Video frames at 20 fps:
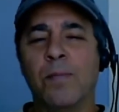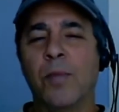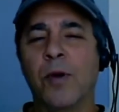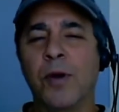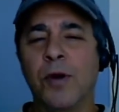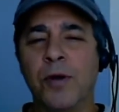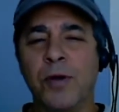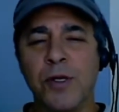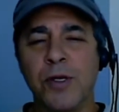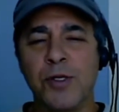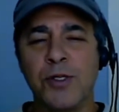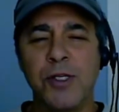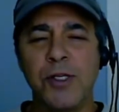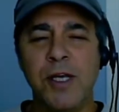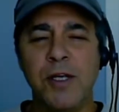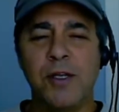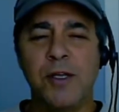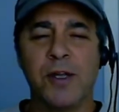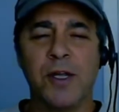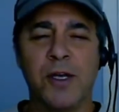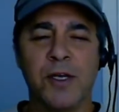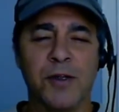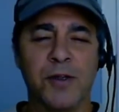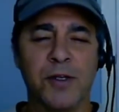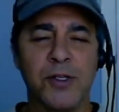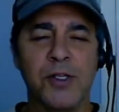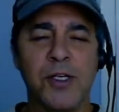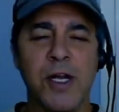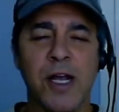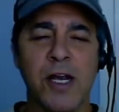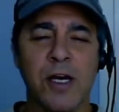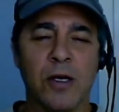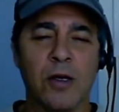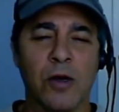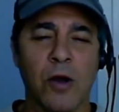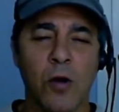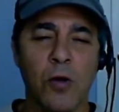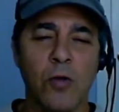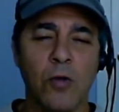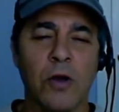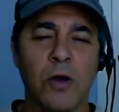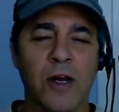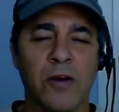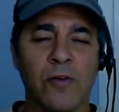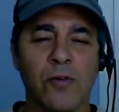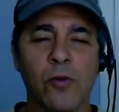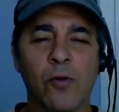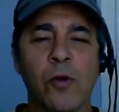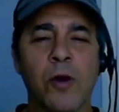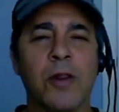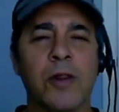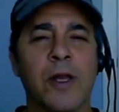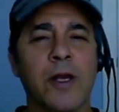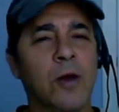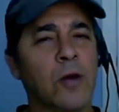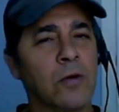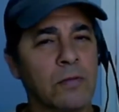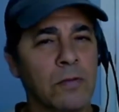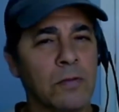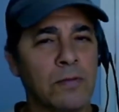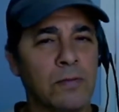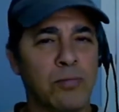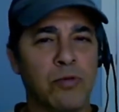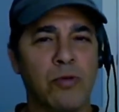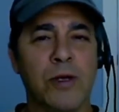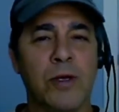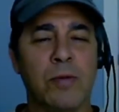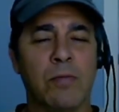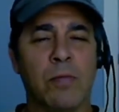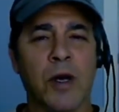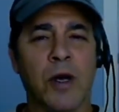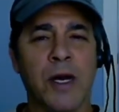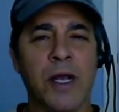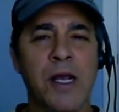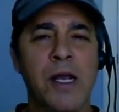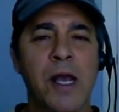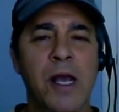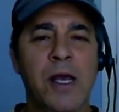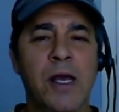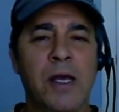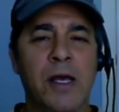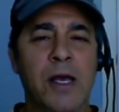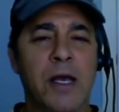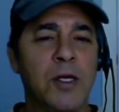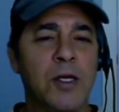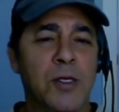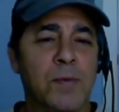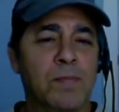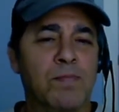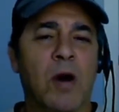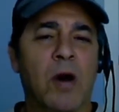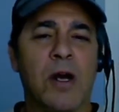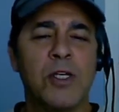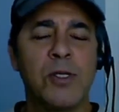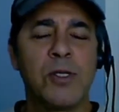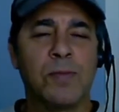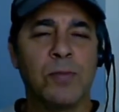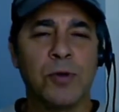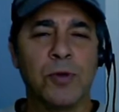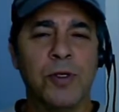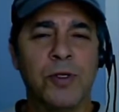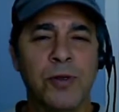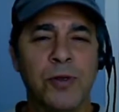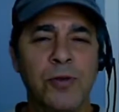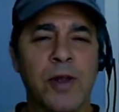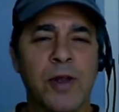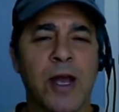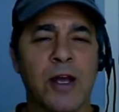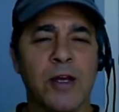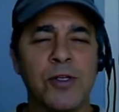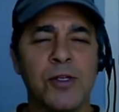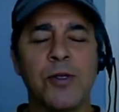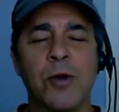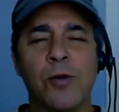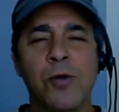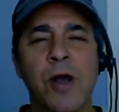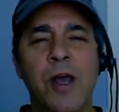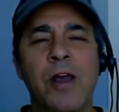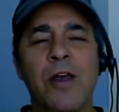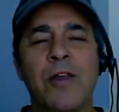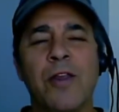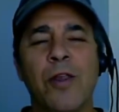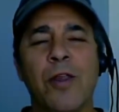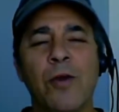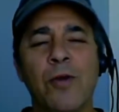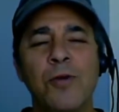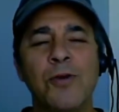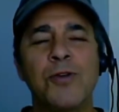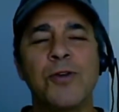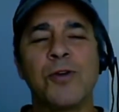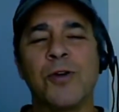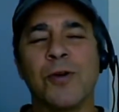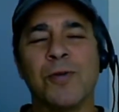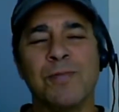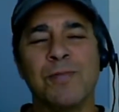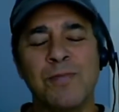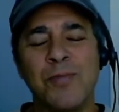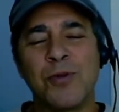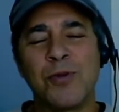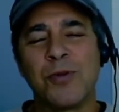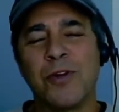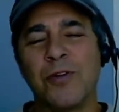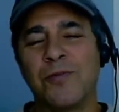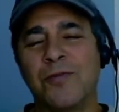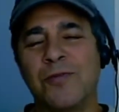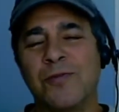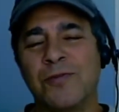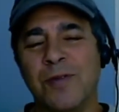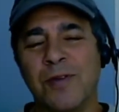But you can see that at the state and local level, where they don't print money, it's impossible to do that. So those are sort of